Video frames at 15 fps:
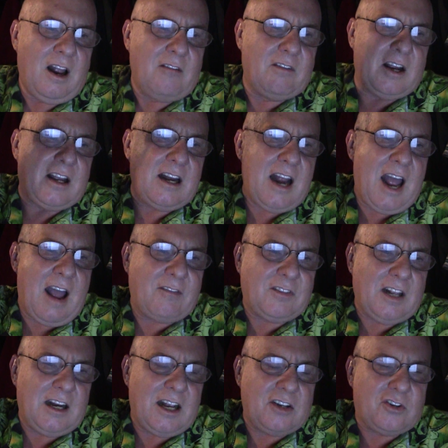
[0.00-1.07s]
we're going to have
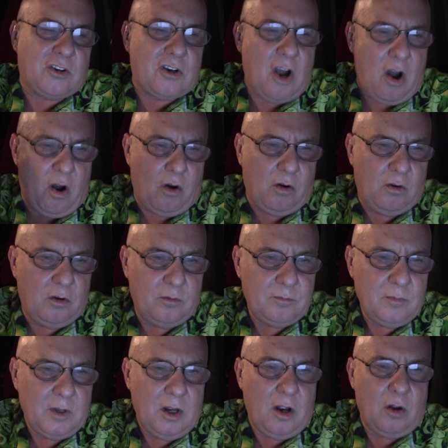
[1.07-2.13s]
to let you go.
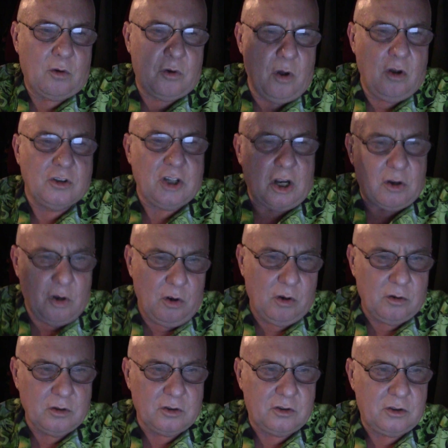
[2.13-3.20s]
Rules are
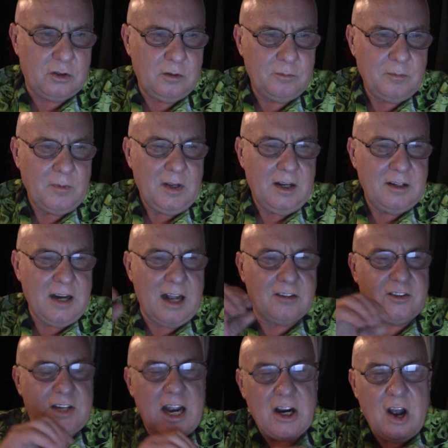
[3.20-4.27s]
rules.
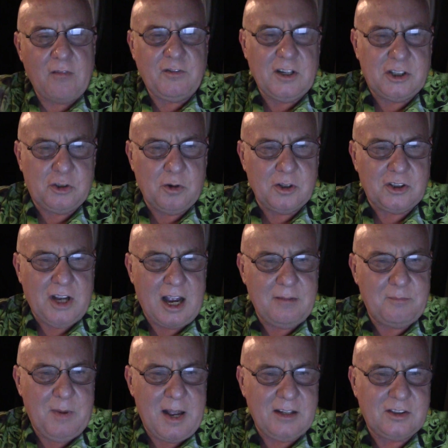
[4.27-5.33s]
Now, take off the
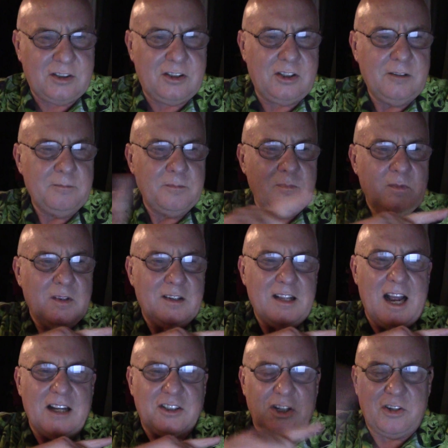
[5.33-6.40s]
suicide vest.
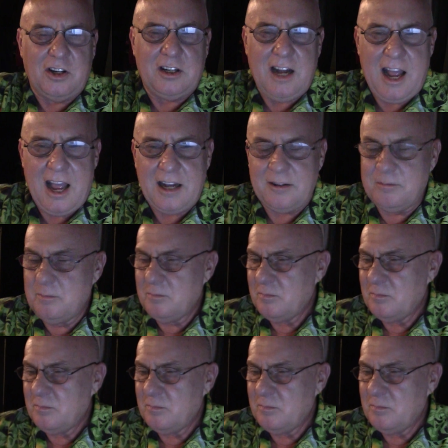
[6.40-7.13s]
There's a good lad.